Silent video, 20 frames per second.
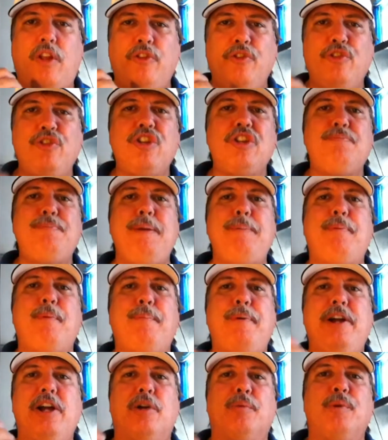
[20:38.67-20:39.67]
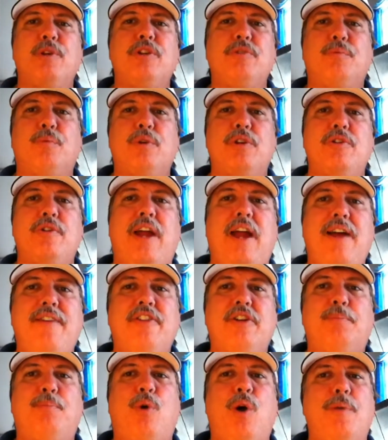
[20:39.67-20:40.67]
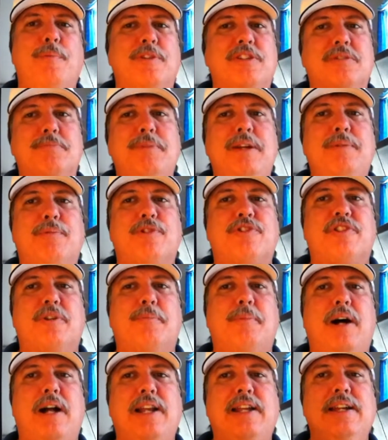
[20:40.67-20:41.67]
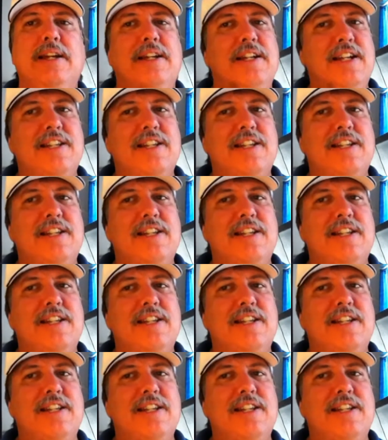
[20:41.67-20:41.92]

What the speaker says: So just be prepared. When you have an appointment to meet with somebody,